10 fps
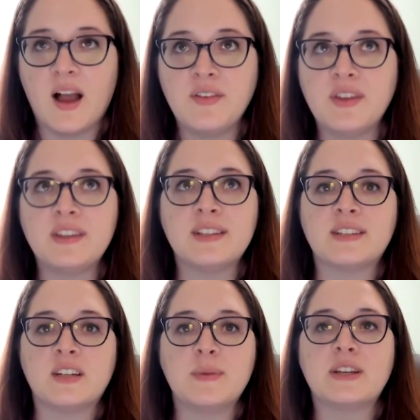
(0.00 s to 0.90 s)
I feel like
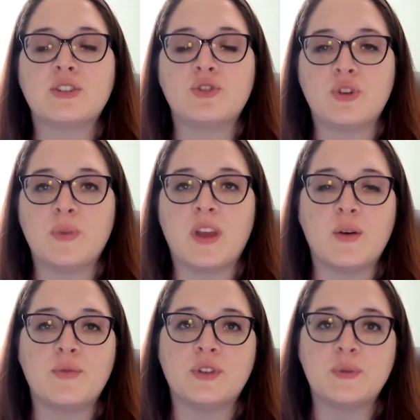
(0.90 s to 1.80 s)
that's got to be extremely
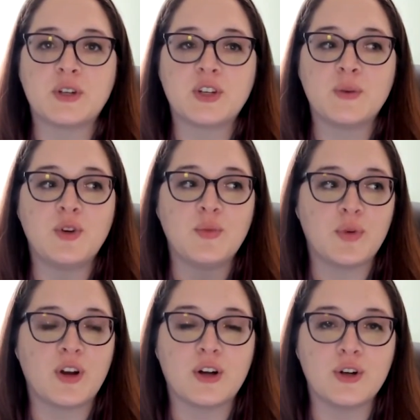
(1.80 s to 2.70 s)
helpful, especially when you
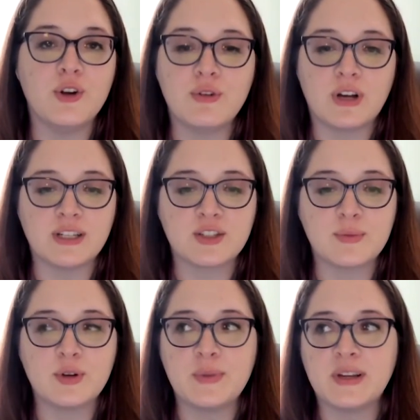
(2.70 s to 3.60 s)
bring on a new
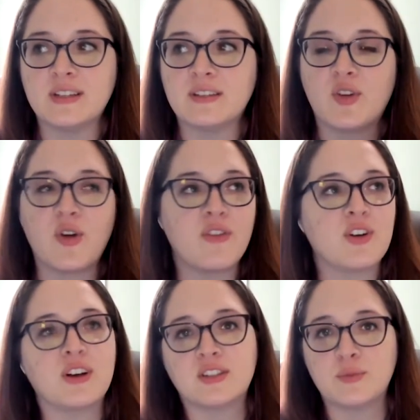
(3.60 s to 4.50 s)
customer, because if you have
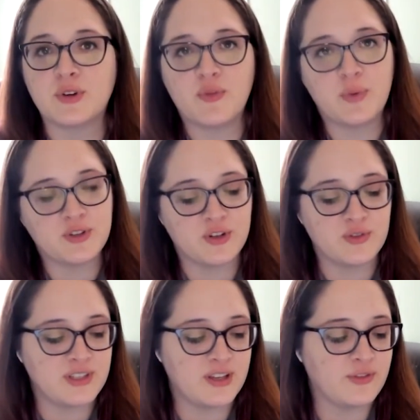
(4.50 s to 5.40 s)
a customer you've been
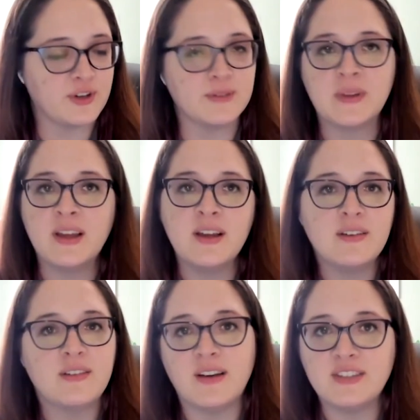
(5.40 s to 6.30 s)
servicing for
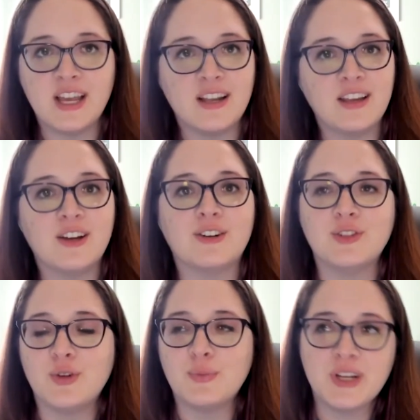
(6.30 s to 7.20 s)
5-10
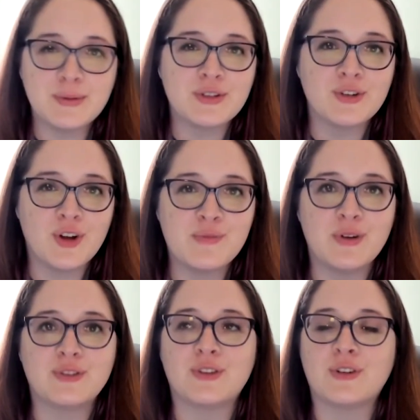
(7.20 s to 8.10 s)
years, you pretty much know
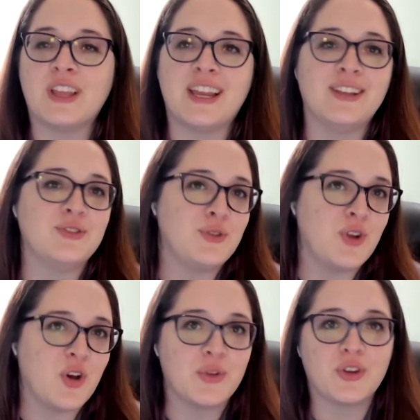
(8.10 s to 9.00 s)
most of their lanes, you
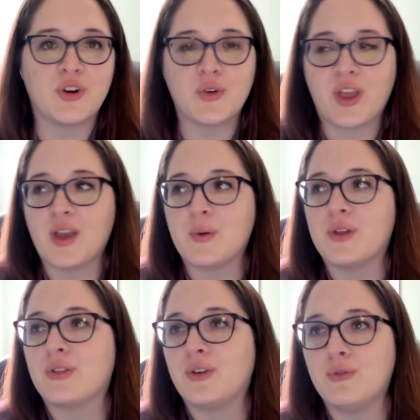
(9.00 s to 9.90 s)
know what they're okay
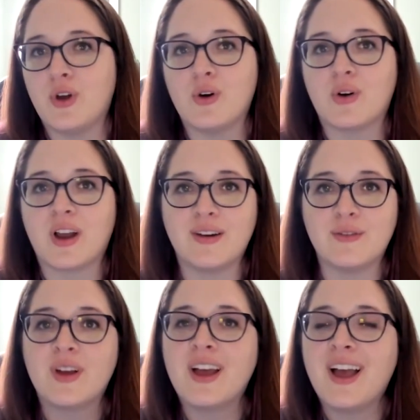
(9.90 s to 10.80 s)
with, you know kind
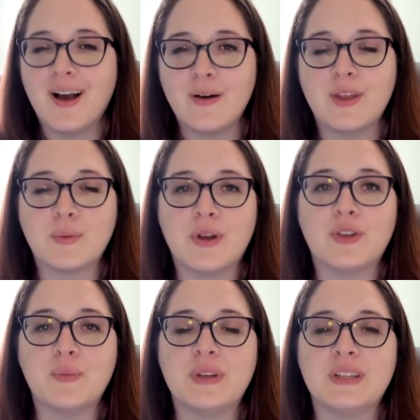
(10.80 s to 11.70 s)
of how they
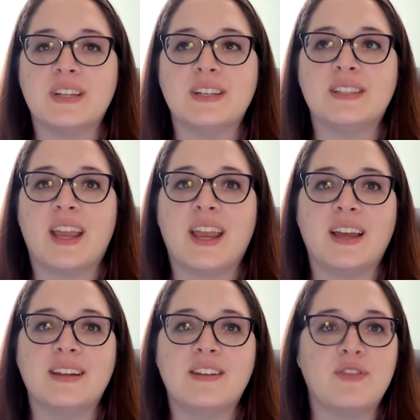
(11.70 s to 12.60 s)
run their business.
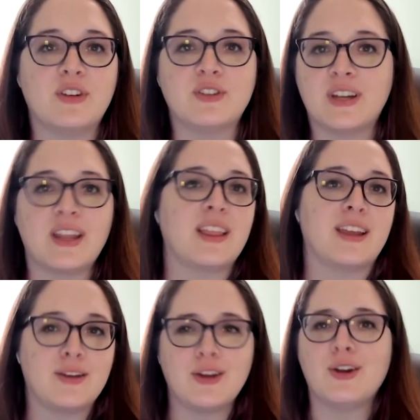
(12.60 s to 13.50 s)
And if there's any,
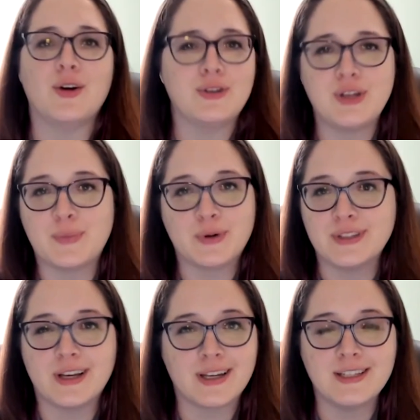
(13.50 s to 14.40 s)
like, you know,
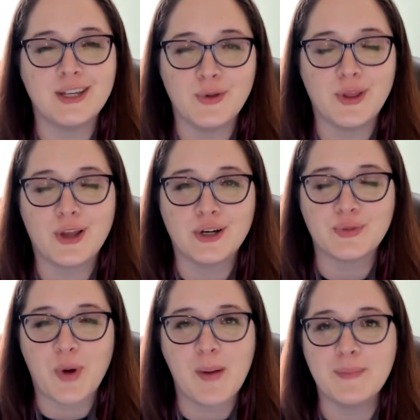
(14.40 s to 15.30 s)
shippers that continually
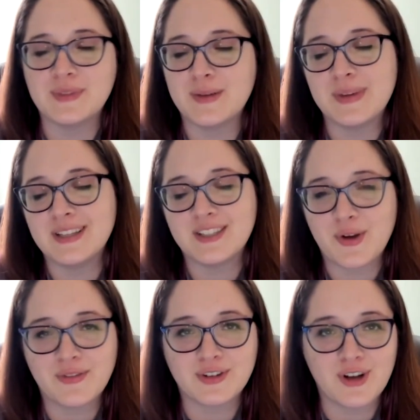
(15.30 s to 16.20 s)
cause problems, that means that
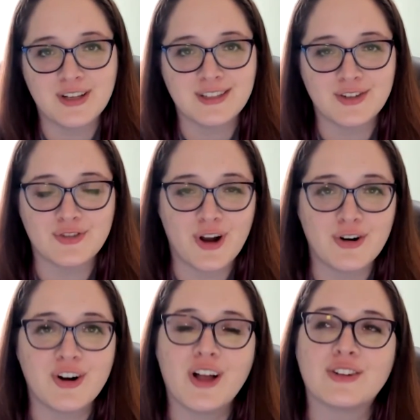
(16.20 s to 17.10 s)
you have to toss an extra
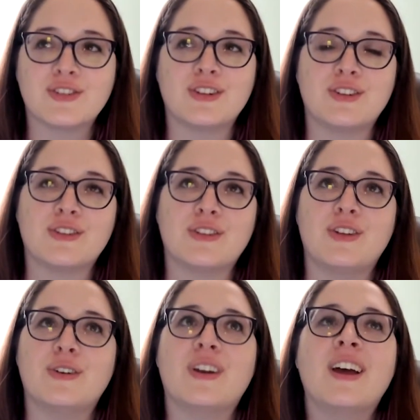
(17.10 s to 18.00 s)
$100 onto the
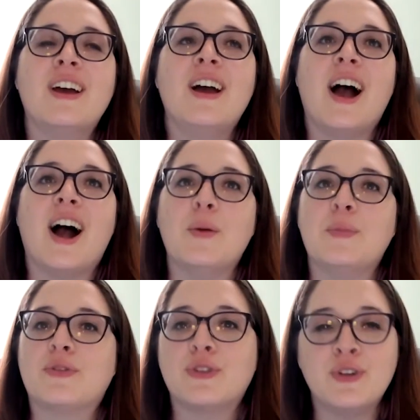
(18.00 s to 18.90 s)
load.
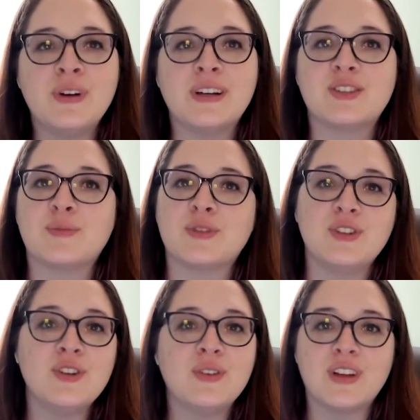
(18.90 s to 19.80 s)
But for new
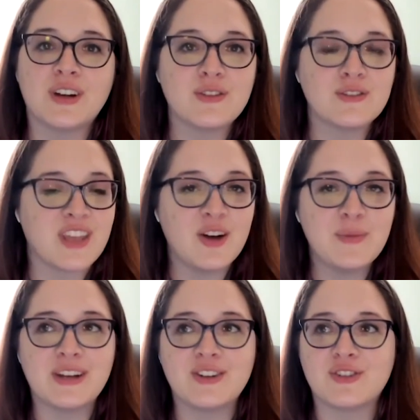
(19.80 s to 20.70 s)
customers, you know, a lot of those
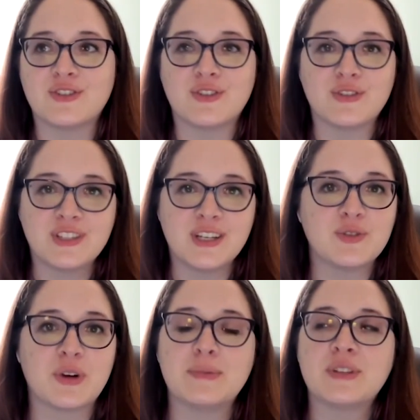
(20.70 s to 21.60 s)
account managers or
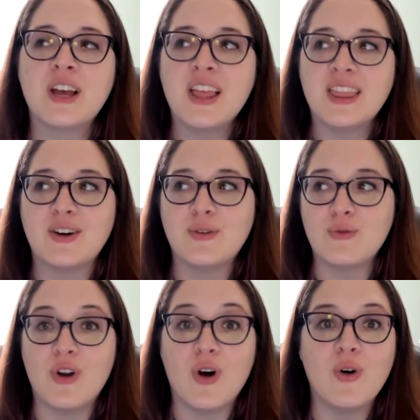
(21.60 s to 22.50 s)
sales reps, they
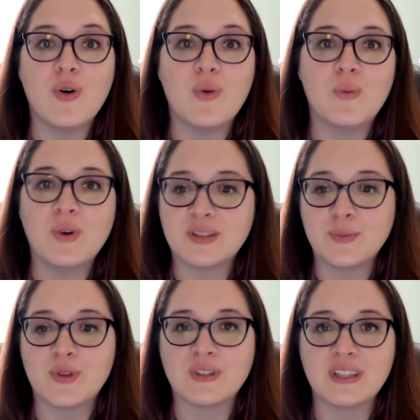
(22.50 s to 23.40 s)
don't know what
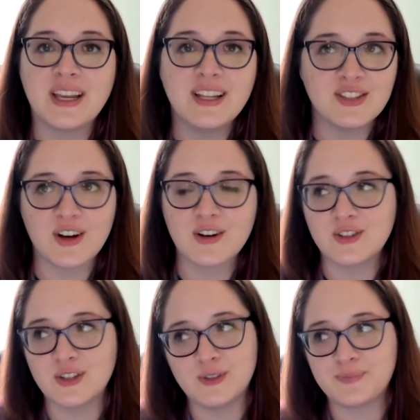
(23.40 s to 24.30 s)
some of those lanes are.
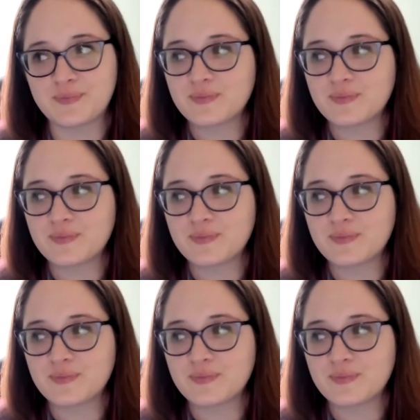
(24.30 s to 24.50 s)
So